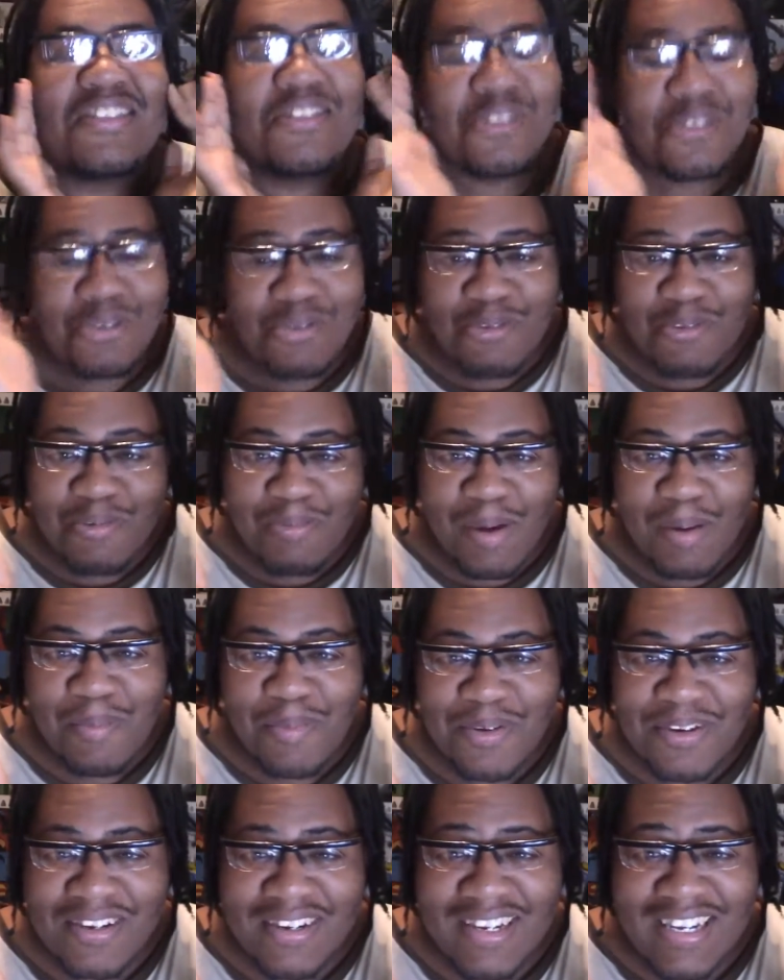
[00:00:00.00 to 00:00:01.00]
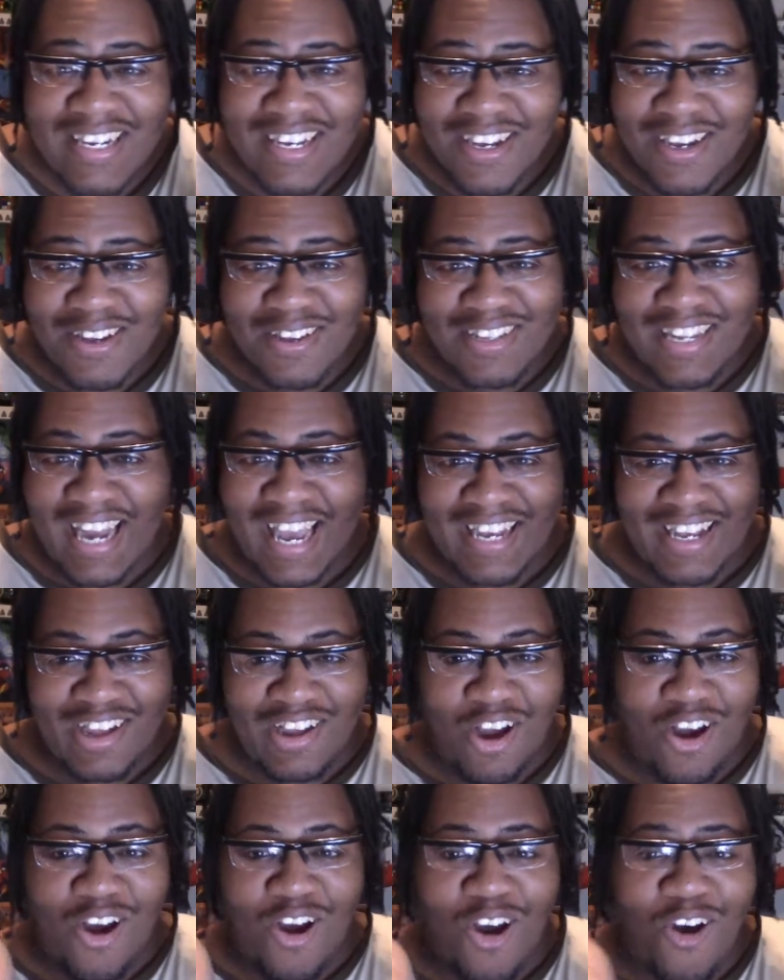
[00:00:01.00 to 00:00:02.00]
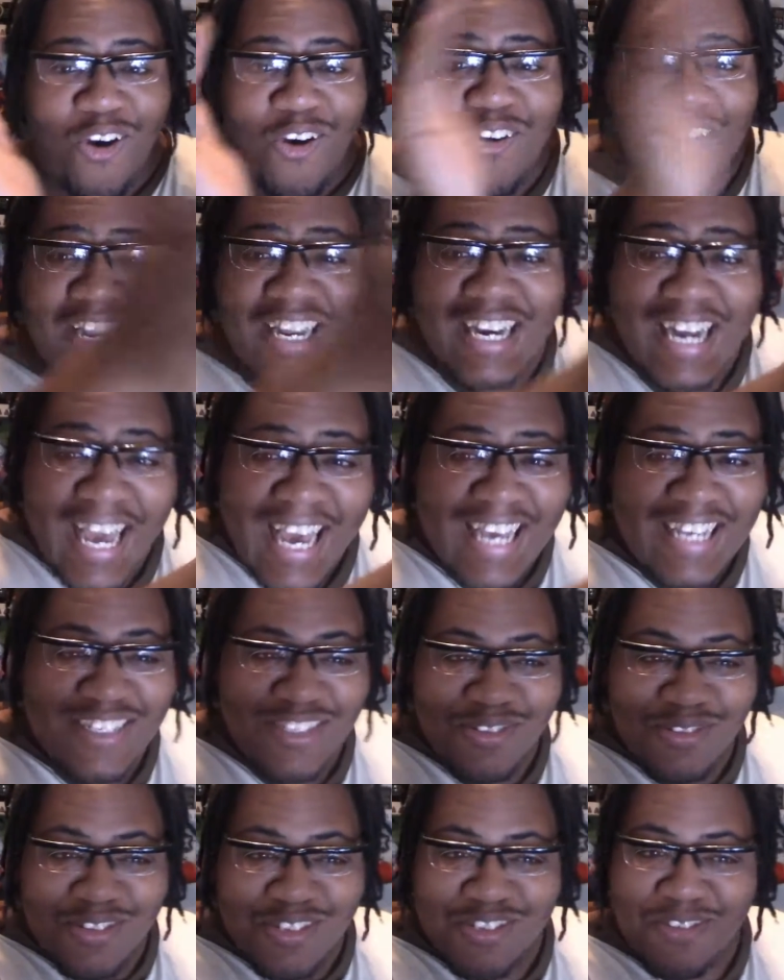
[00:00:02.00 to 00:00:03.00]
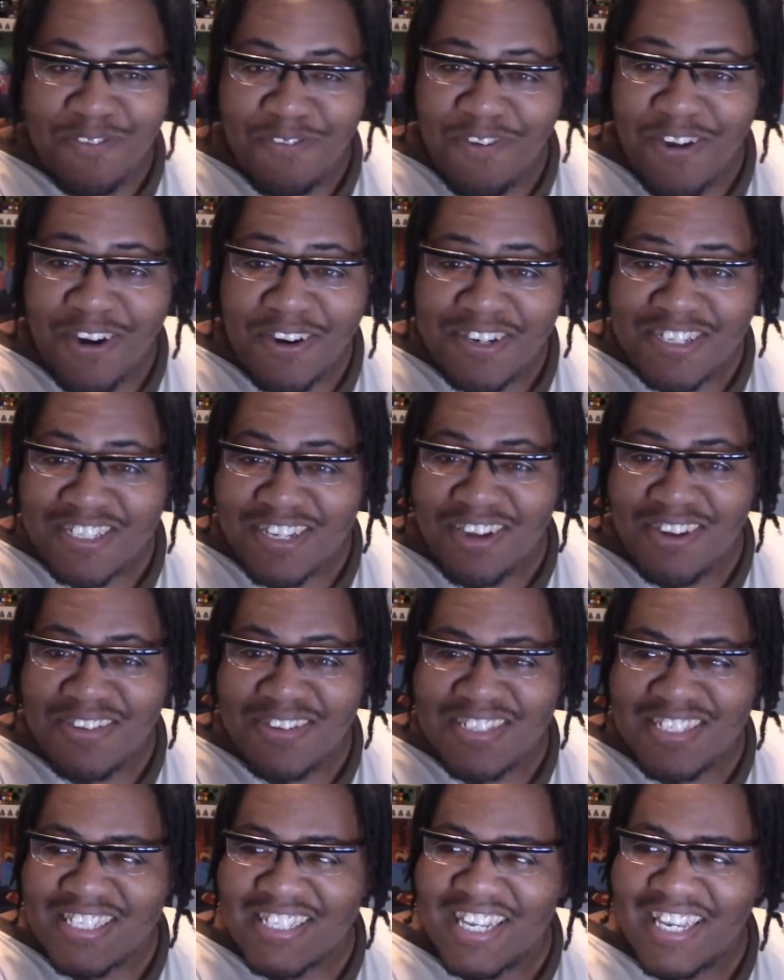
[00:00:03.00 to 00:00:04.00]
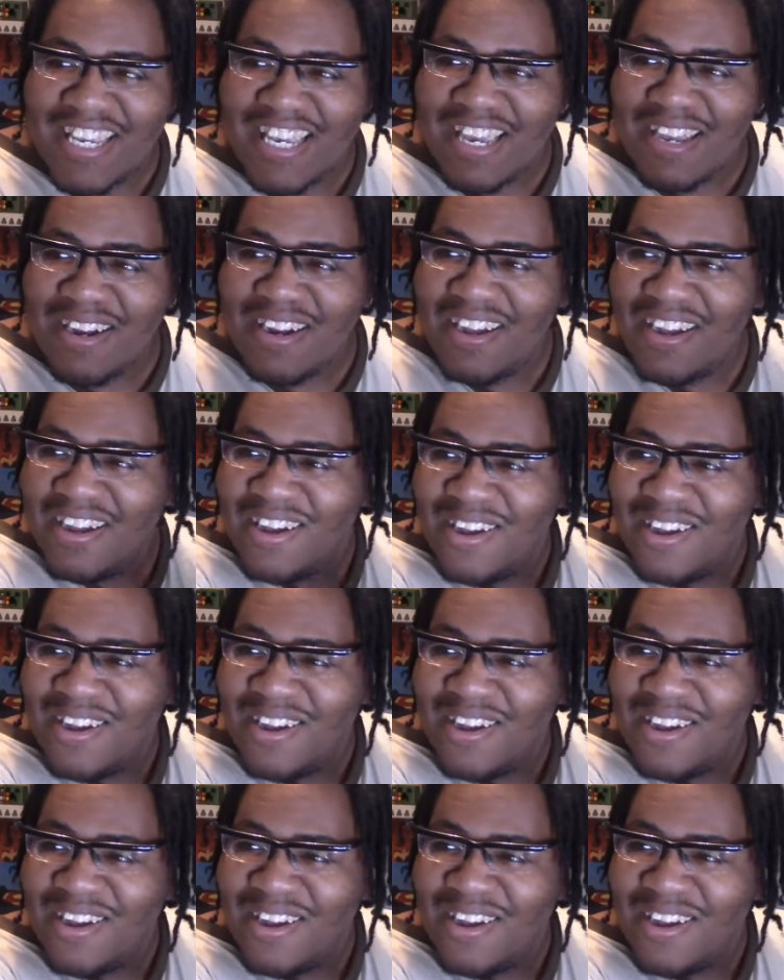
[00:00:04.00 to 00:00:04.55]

Do you remember like hauling ass through the Safari Zone just to get,